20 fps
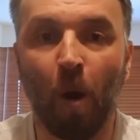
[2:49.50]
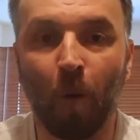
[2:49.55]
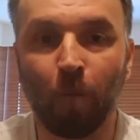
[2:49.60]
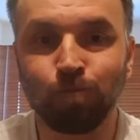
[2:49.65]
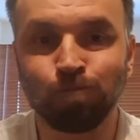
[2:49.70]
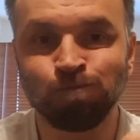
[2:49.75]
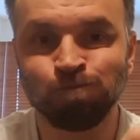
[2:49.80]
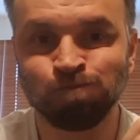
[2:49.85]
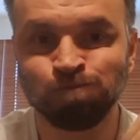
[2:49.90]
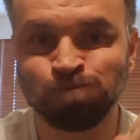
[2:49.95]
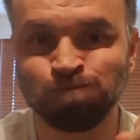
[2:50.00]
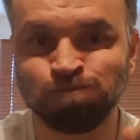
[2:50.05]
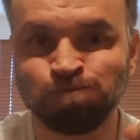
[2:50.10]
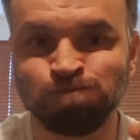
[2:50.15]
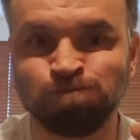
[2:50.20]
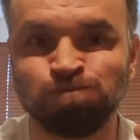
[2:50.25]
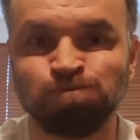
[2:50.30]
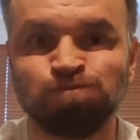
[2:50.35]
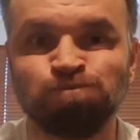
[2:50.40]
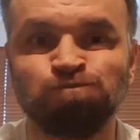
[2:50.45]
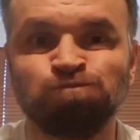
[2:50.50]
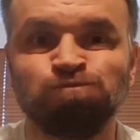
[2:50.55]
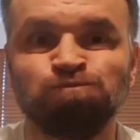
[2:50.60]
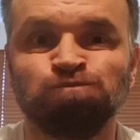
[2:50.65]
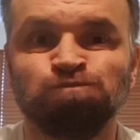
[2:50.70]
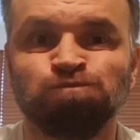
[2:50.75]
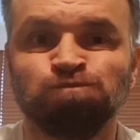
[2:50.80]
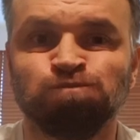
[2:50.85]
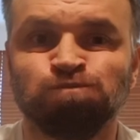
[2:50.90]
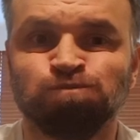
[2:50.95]

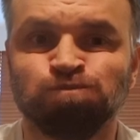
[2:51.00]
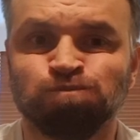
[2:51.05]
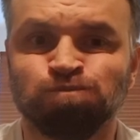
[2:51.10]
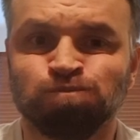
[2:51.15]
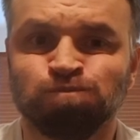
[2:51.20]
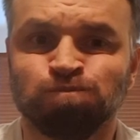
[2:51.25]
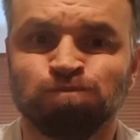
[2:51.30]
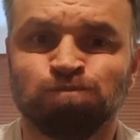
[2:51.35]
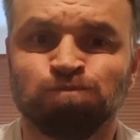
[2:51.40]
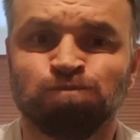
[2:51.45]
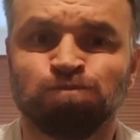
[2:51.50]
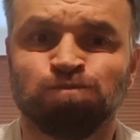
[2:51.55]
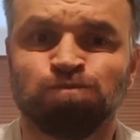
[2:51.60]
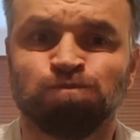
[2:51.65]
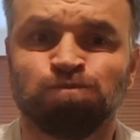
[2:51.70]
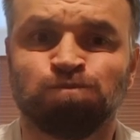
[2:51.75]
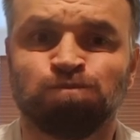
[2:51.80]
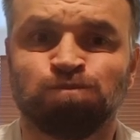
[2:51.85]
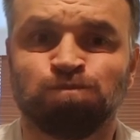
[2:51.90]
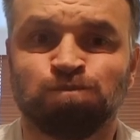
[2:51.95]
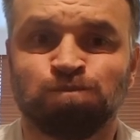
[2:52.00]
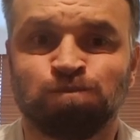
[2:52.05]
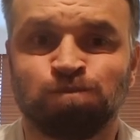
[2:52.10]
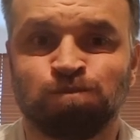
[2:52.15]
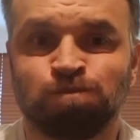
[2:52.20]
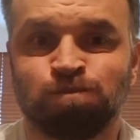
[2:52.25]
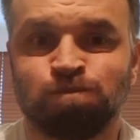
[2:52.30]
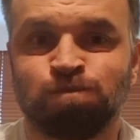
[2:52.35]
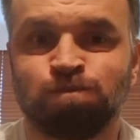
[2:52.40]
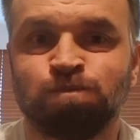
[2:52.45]

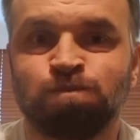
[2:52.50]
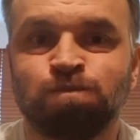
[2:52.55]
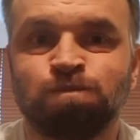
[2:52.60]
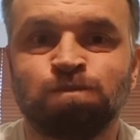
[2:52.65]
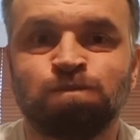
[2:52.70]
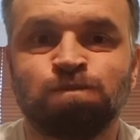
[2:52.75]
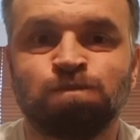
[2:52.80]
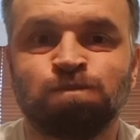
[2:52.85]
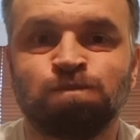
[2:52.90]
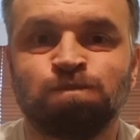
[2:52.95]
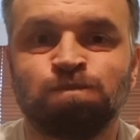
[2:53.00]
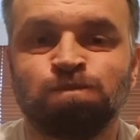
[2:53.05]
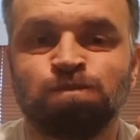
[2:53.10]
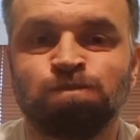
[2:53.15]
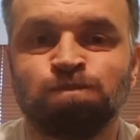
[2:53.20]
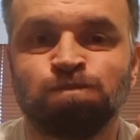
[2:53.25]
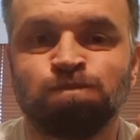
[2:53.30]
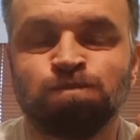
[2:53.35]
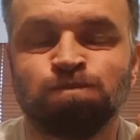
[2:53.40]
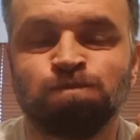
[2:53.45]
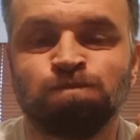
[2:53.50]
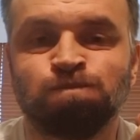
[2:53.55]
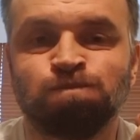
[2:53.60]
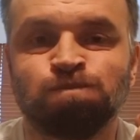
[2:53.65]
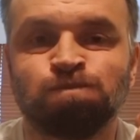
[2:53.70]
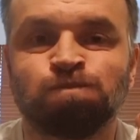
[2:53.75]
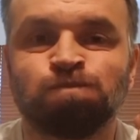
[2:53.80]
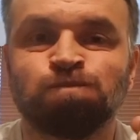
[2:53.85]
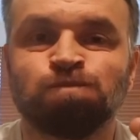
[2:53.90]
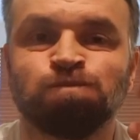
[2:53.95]

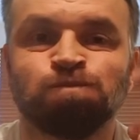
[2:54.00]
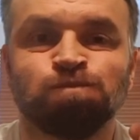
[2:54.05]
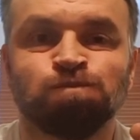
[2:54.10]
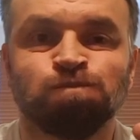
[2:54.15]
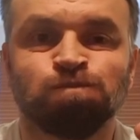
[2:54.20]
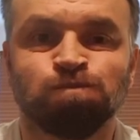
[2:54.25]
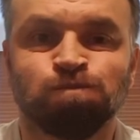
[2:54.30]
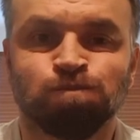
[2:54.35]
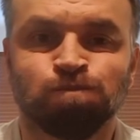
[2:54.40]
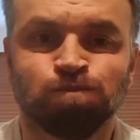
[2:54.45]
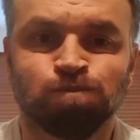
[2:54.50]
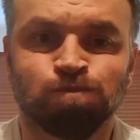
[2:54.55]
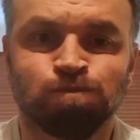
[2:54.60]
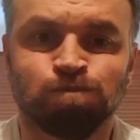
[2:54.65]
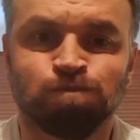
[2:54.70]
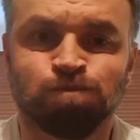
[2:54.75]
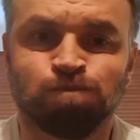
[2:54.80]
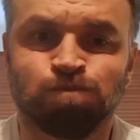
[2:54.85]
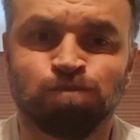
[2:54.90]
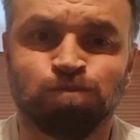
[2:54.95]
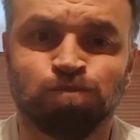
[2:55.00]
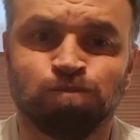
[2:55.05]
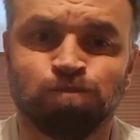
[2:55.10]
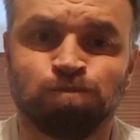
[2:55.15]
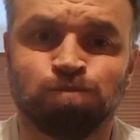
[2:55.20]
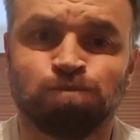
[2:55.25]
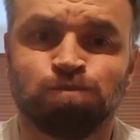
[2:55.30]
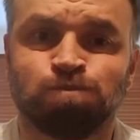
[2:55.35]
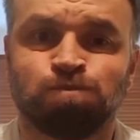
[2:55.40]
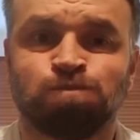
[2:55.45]

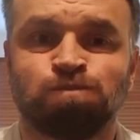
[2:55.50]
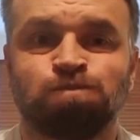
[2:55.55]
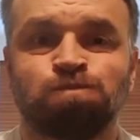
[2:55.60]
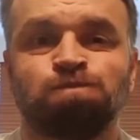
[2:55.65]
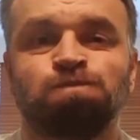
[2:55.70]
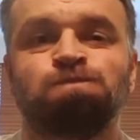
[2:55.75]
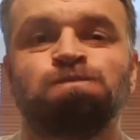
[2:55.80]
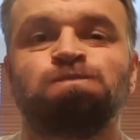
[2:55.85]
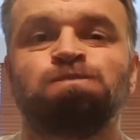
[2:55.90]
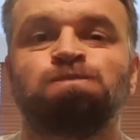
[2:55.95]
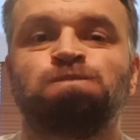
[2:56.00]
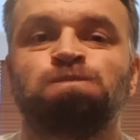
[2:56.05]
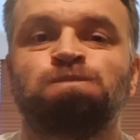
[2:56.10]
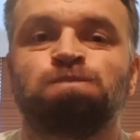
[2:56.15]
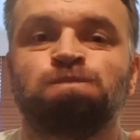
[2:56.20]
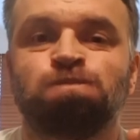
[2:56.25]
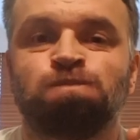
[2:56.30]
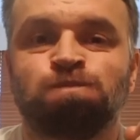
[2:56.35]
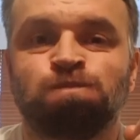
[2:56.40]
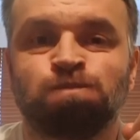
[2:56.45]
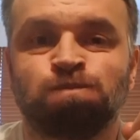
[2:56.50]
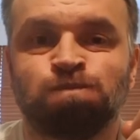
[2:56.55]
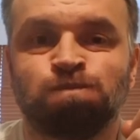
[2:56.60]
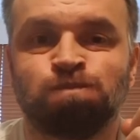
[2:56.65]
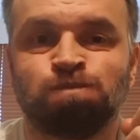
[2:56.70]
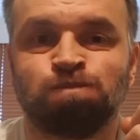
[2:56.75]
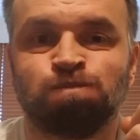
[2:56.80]
Nothing is said.